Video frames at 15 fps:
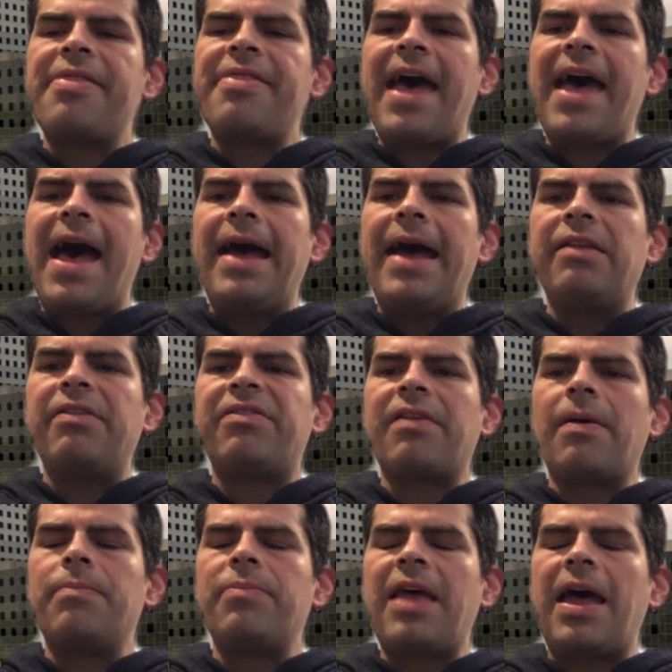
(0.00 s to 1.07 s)

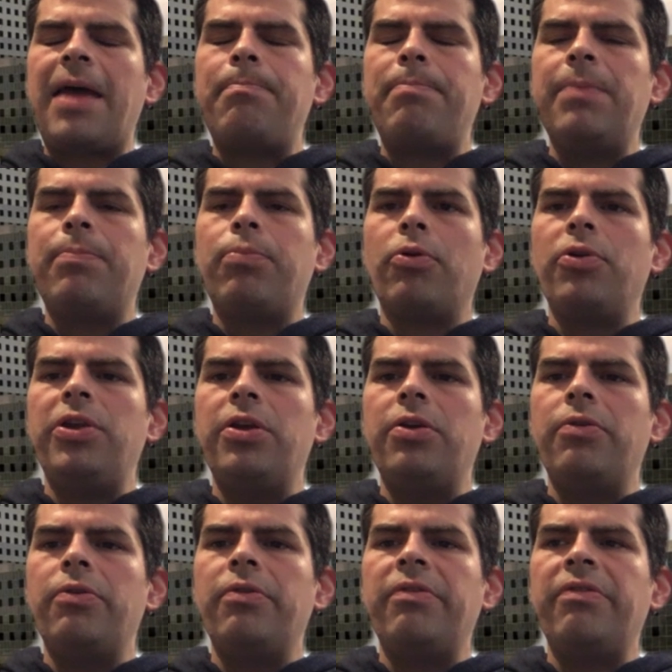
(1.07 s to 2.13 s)
that people
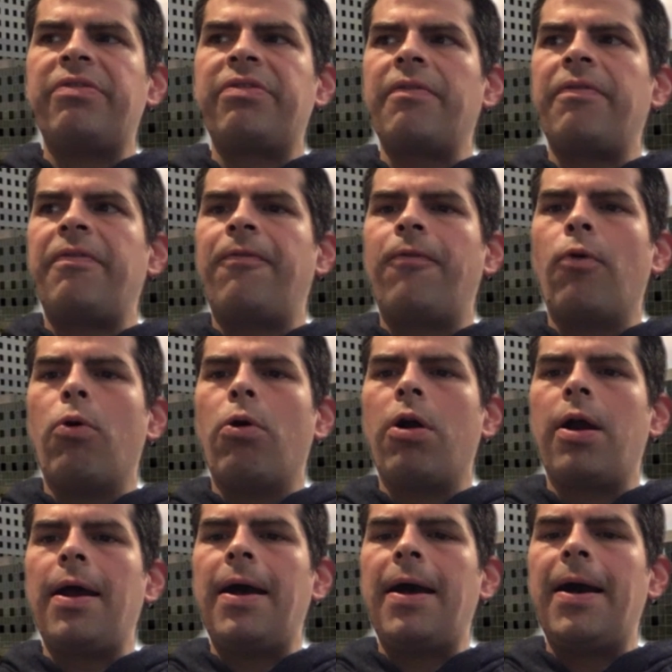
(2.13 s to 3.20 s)
use
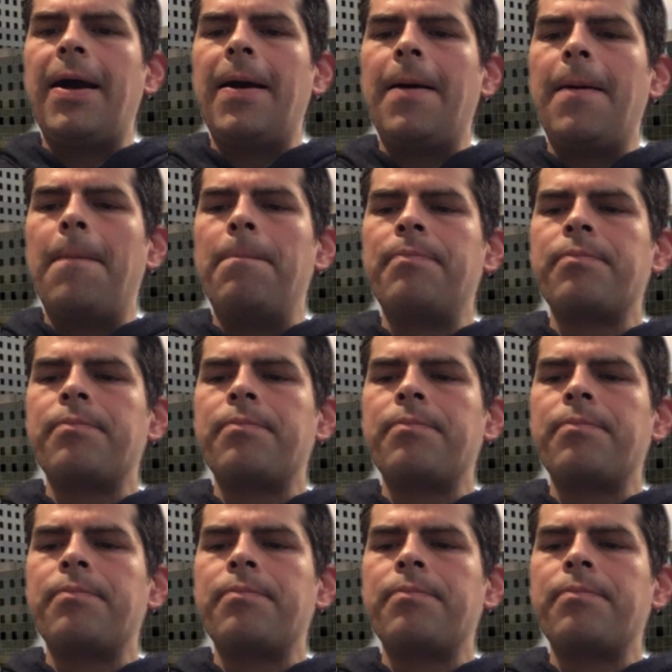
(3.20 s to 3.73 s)
for